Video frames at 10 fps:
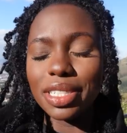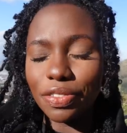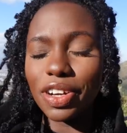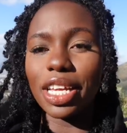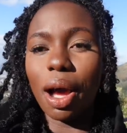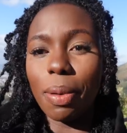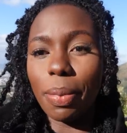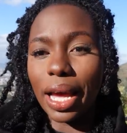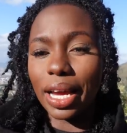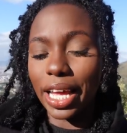Definitely coming
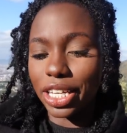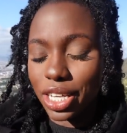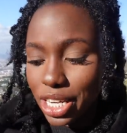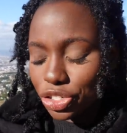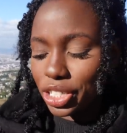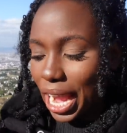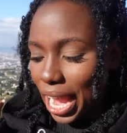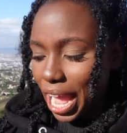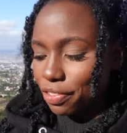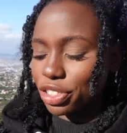back. Like, literally,
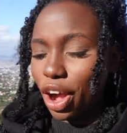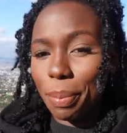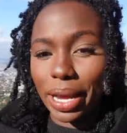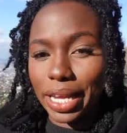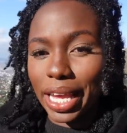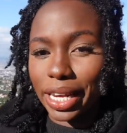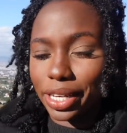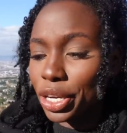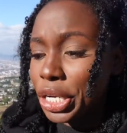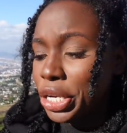I have to come back
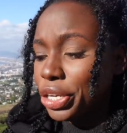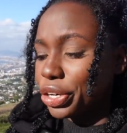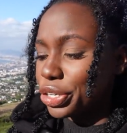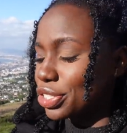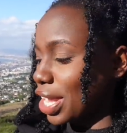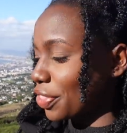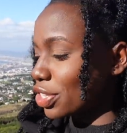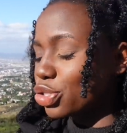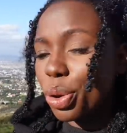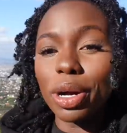again because
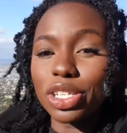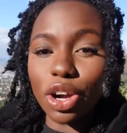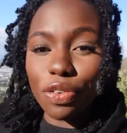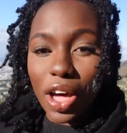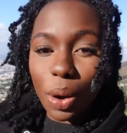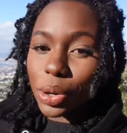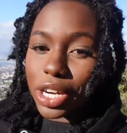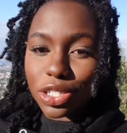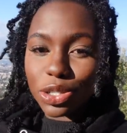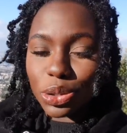there's so much stuff that I
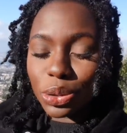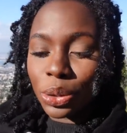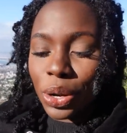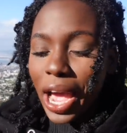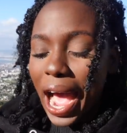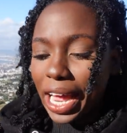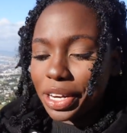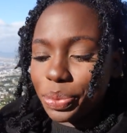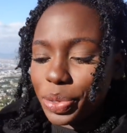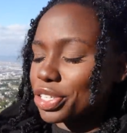wanted to do
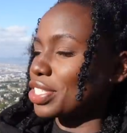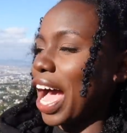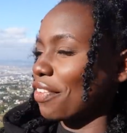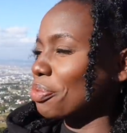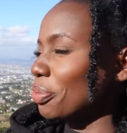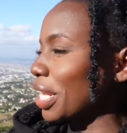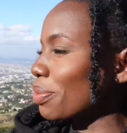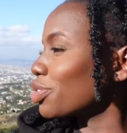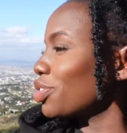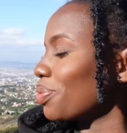and we just haven't been
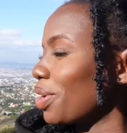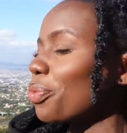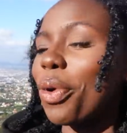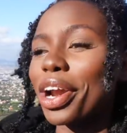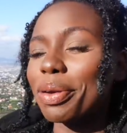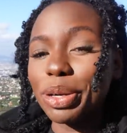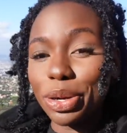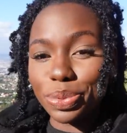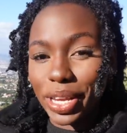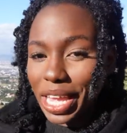able to do it. One,
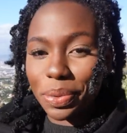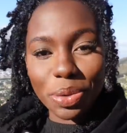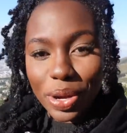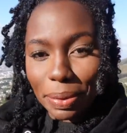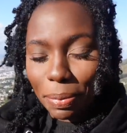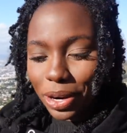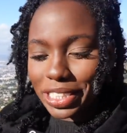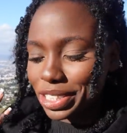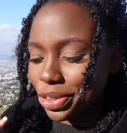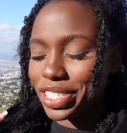because we're here with the wedding
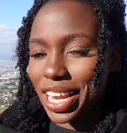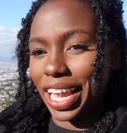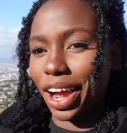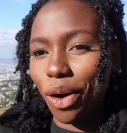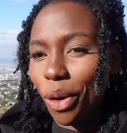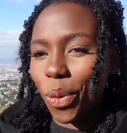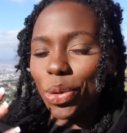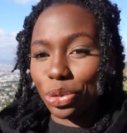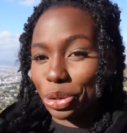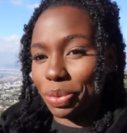party, so there's like a whole
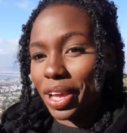group.